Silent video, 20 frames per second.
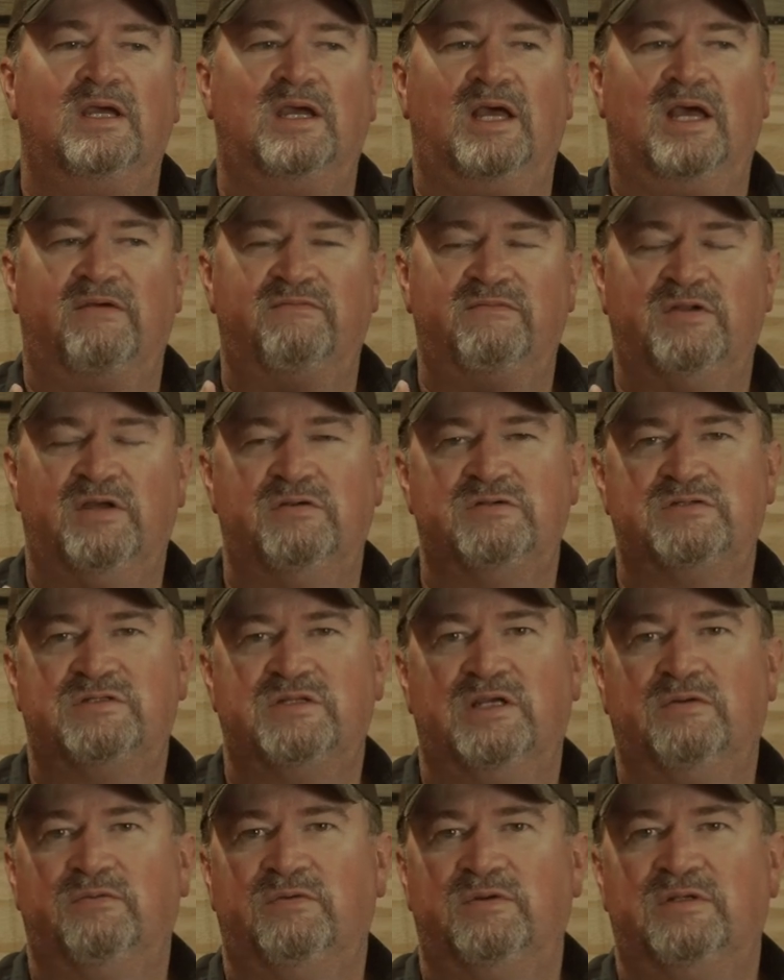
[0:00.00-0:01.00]
I've noticed
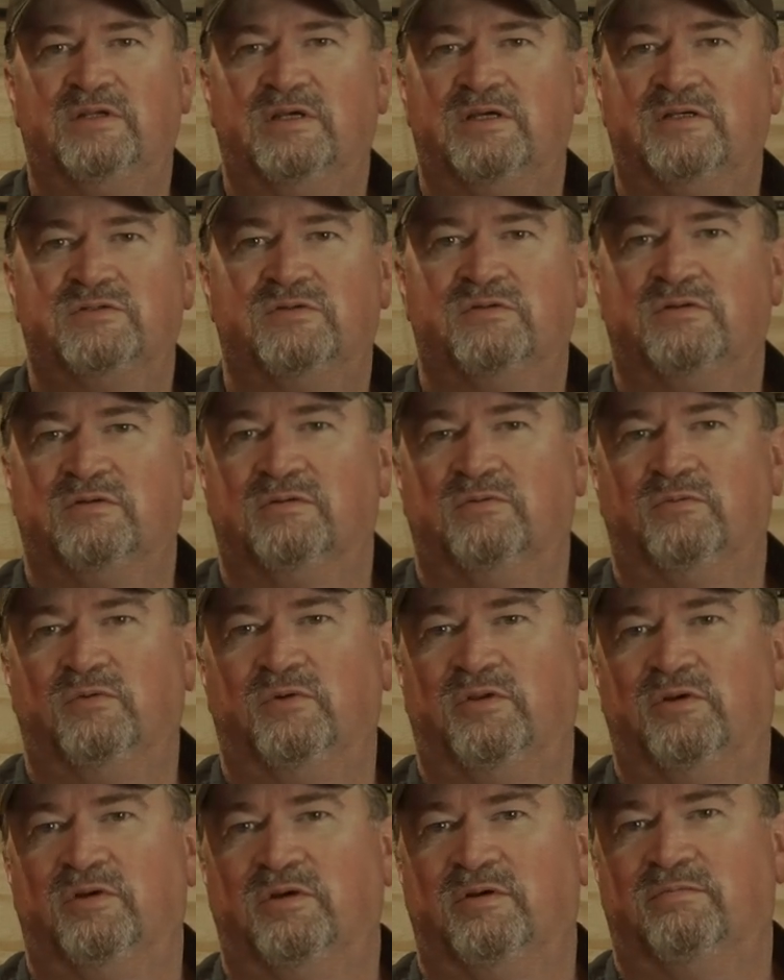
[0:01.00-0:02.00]
that when ducks are, when
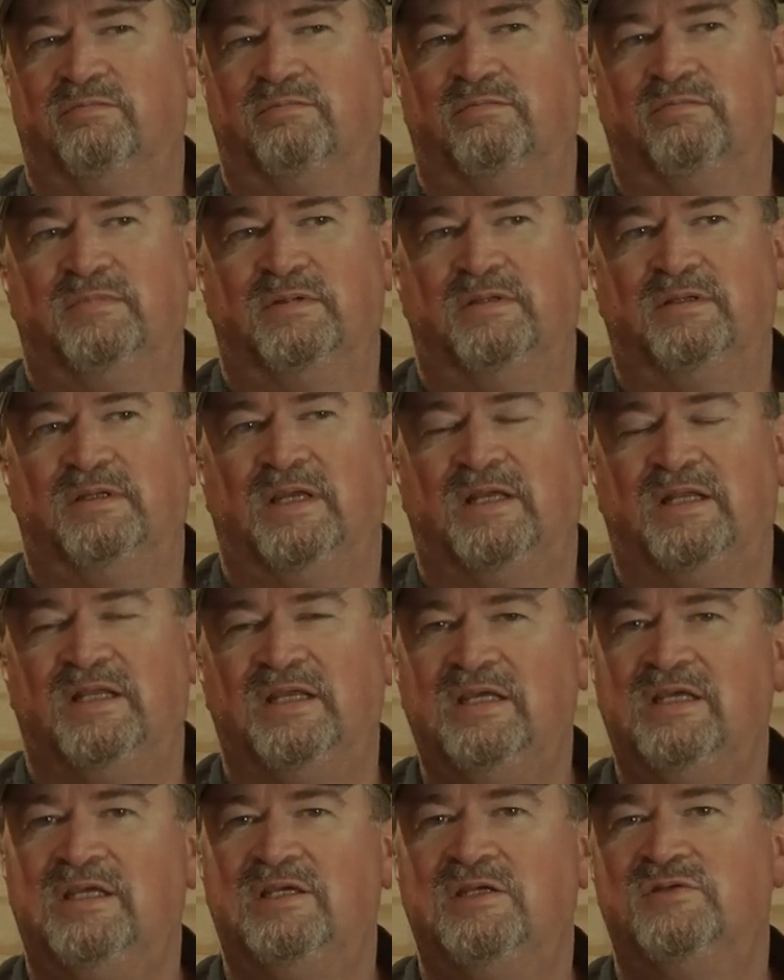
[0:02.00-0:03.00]
they're at
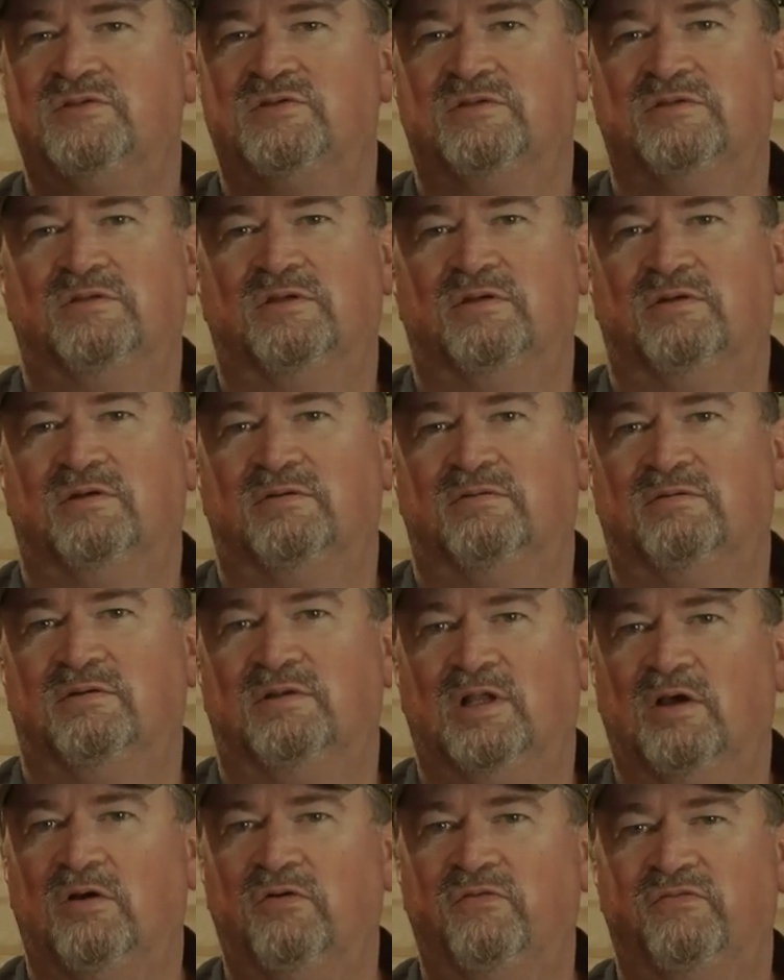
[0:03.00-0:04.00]
ease, they're
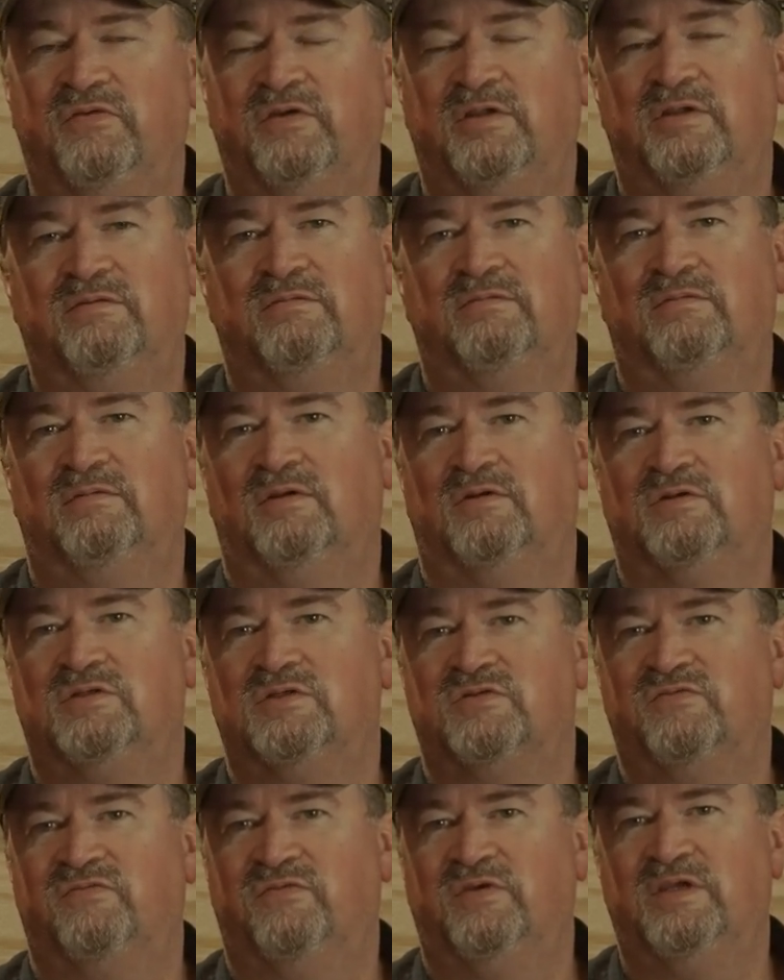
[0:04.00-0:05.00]
loafing, they're
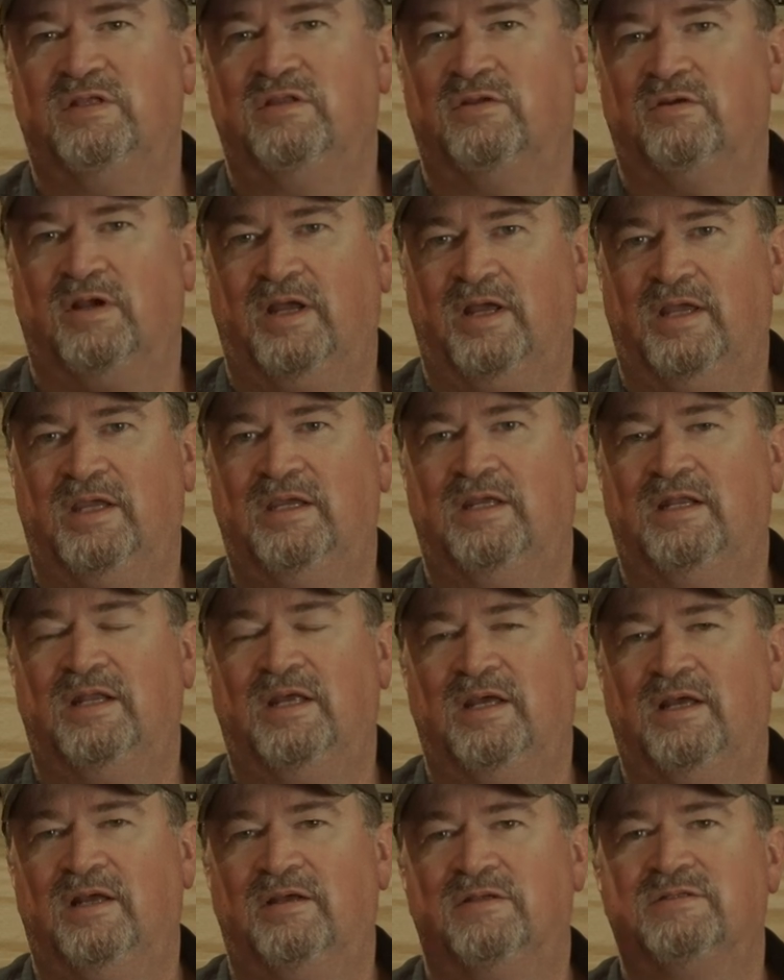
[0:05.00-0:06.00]
just feeding, they're hanging
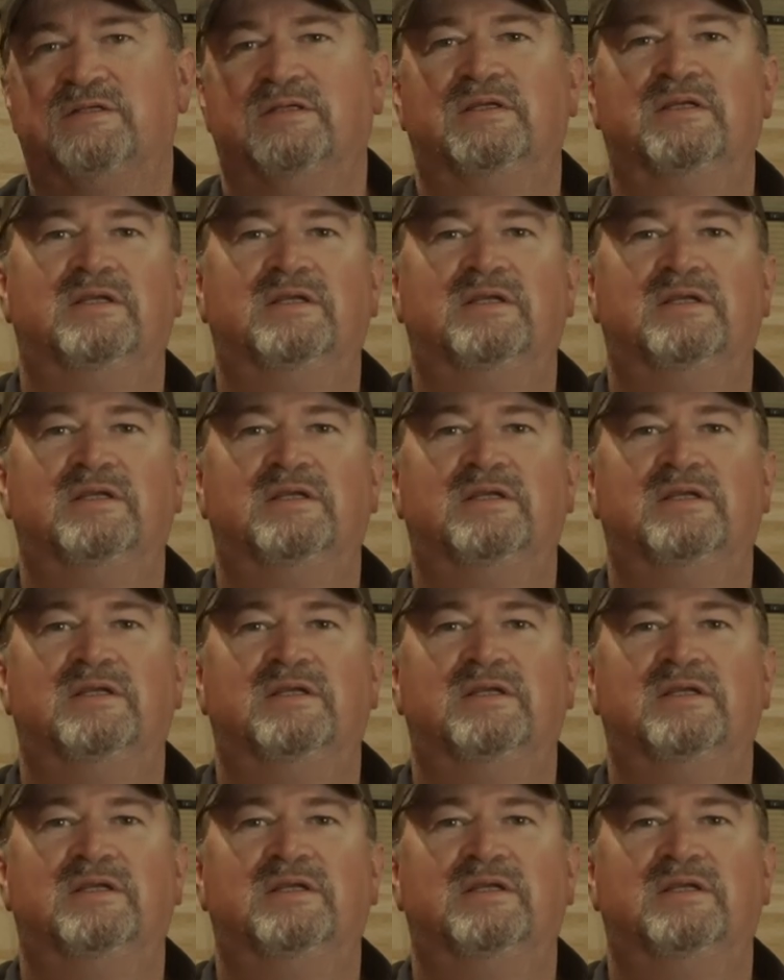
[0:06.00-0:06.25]
out,